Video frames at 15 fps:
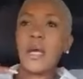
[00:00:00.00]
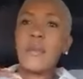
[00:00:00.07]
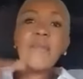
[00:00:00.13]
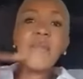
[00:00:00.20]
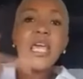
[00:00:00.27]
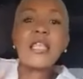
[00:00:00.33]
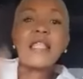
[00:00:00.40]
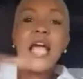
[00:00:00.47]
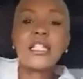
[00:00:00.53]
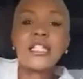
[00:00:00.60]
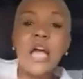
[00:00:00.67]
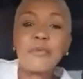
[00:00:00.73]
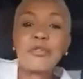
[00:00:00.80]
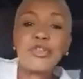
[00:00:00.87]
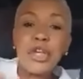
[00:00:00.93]
Me in my
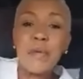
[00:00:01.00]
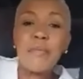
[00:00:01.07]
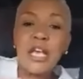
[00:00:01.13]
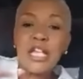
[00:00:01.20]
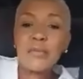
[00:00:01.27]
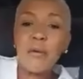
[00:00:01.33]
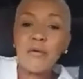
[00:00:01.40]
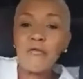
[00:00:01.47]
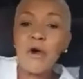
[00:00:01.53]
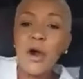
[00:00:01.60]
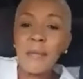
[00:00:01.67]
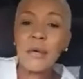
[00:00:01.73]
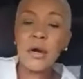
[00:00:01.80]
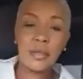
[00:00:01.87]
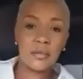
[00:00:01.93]
top three best
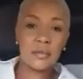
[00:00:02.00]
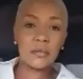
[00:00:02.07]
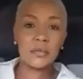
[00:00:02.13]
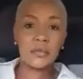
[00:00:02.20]
performer.